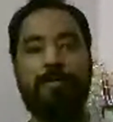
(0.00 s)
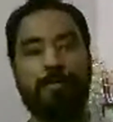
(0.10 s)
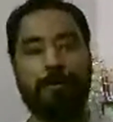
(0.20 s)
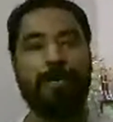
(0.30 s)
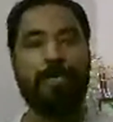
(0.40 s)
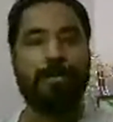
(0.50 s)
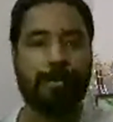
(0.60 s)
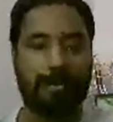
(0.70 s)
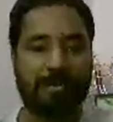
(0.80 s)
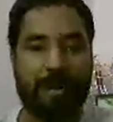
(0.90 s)
showcase your
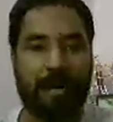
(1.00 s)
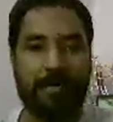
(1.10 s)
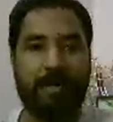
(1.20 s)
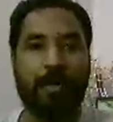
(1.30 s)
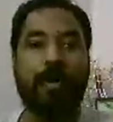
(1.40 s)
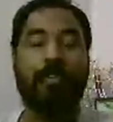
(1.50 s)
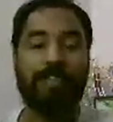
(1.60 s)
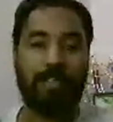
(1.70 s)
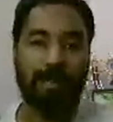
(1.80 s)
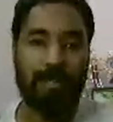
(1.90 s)
profile with a lot of
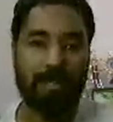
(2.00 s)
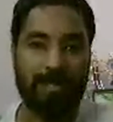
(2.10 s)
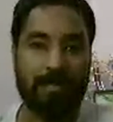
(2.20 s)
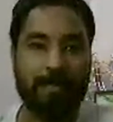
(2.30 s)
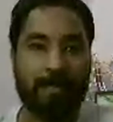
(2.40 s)
expertise.